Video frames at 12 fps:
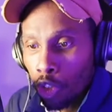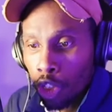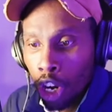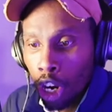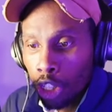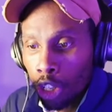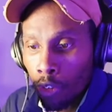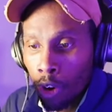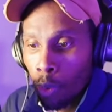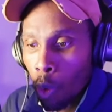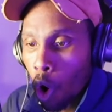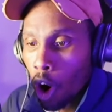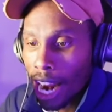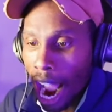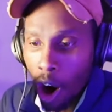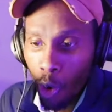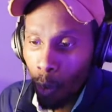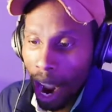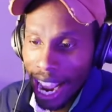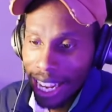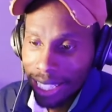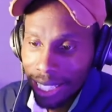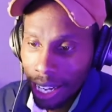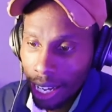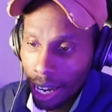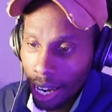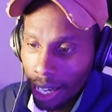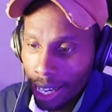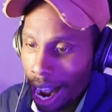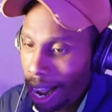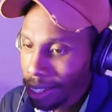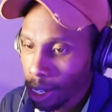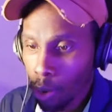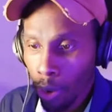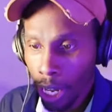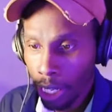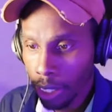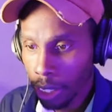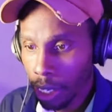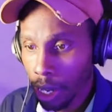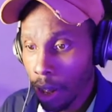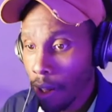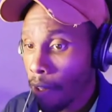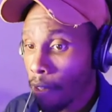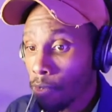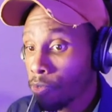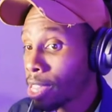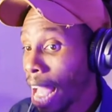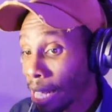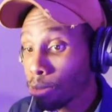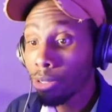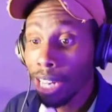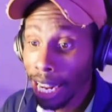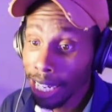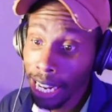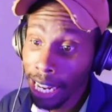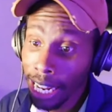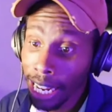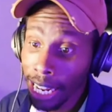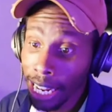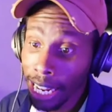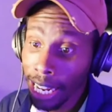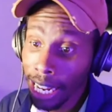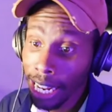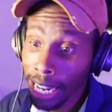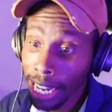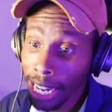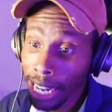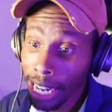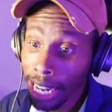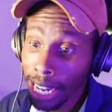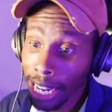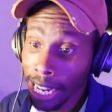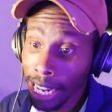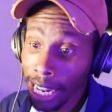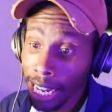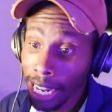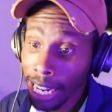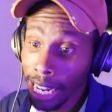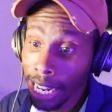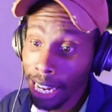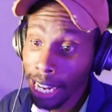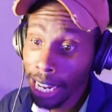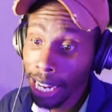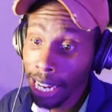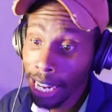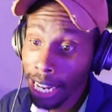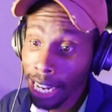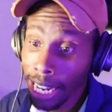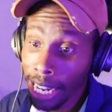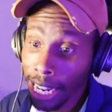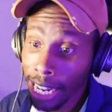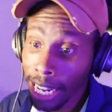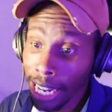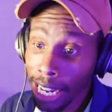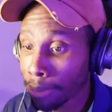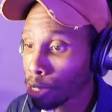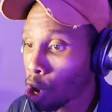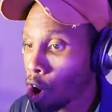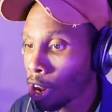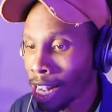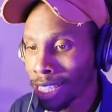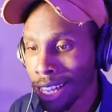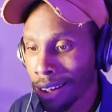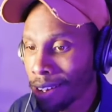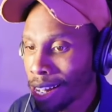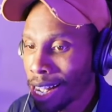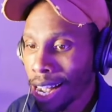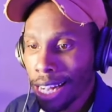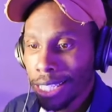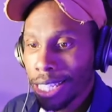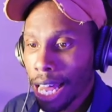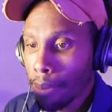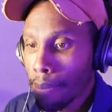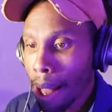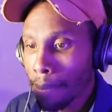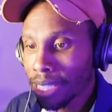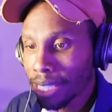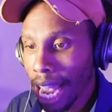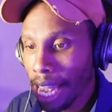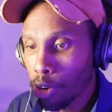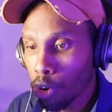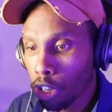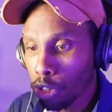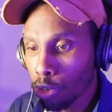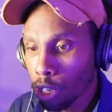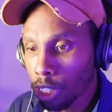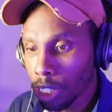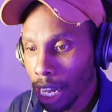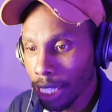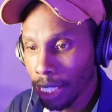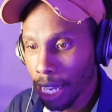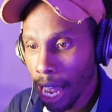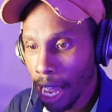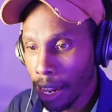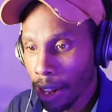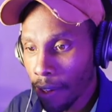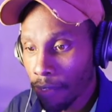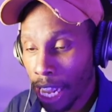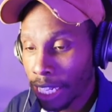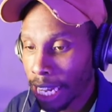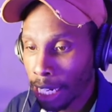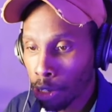the reward outweighs the consequence. That's what they did to Bill Belichick in the Spygate jump. Bama was cheating, had tapes, all that stuff. They just let Bama skate on through the sunset. They ain't